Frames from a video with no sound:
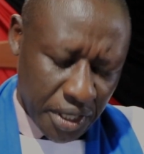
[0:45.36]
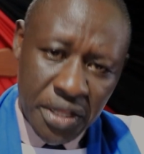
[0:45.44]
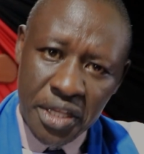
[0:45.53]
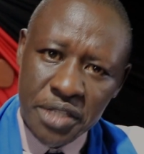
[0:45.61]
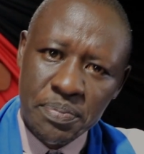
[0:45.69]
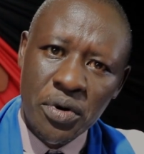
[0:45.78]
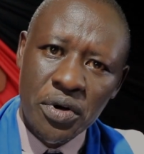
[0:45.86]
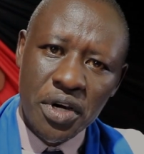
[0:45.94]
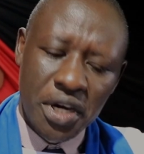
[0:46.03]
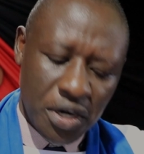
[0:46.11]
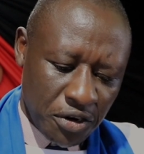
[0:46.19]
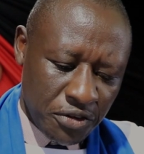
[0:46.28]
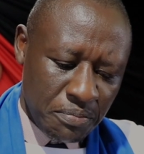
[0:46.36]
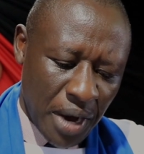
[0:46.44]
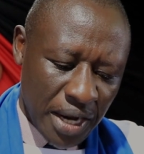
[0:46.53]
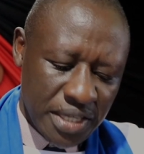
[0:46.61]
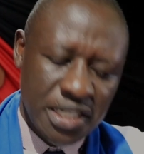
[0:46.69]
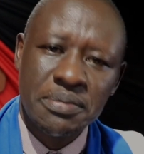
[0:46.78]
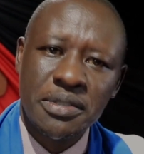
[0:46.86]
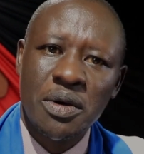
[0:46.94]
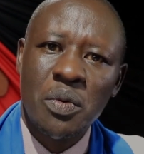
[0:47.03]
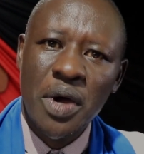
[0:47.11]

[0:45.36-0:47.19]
In this book of Mark chapter